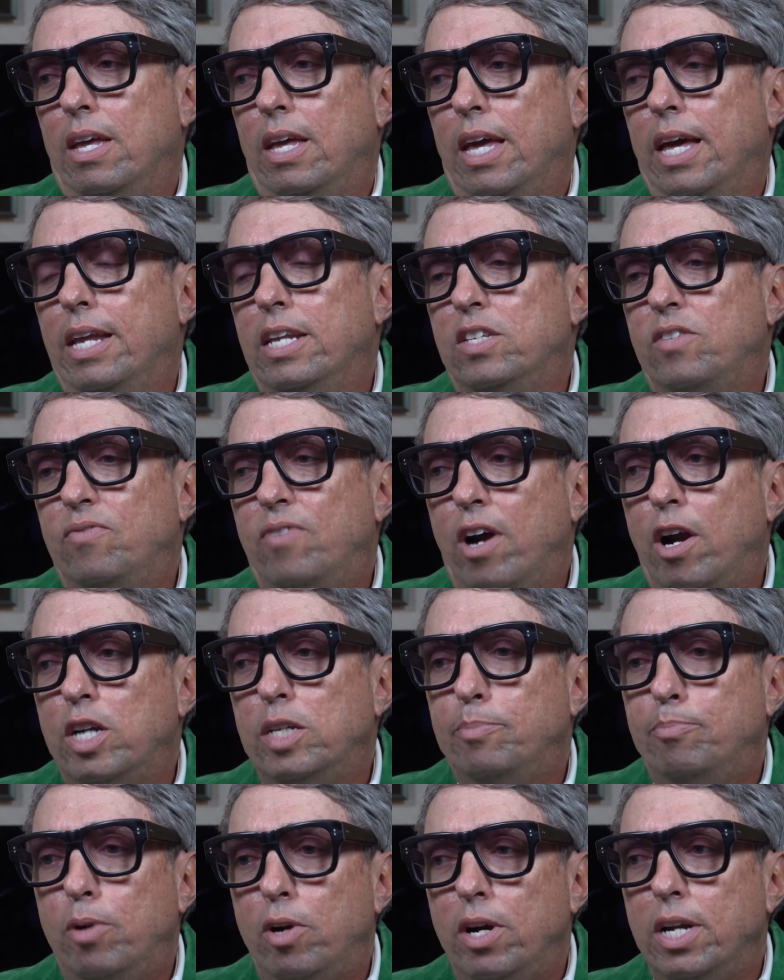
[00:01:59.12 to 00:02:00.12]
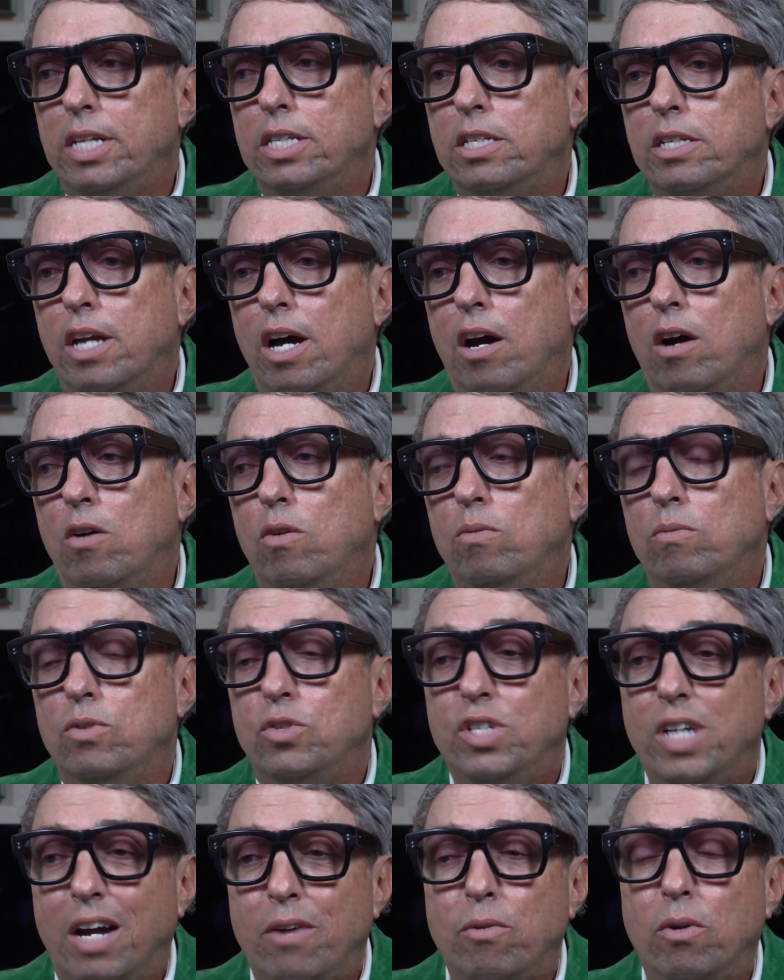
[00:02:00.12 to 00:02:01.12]
And as far as burdens go,
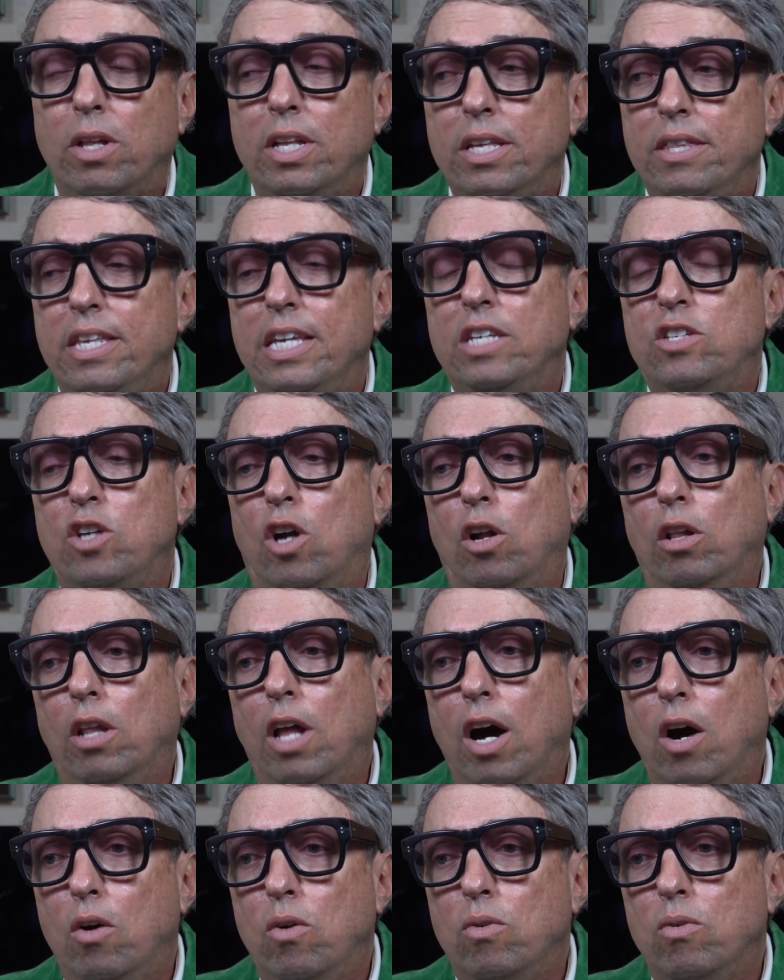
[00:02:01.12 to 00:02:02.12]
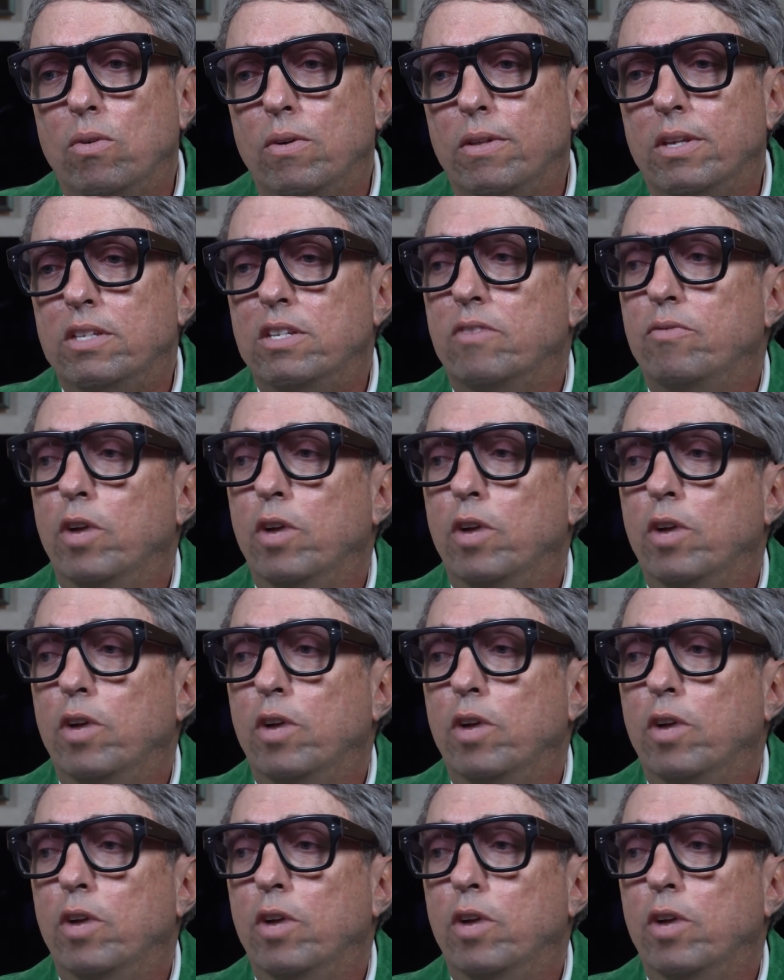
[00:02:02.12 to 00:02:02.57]
generally these are low. It's a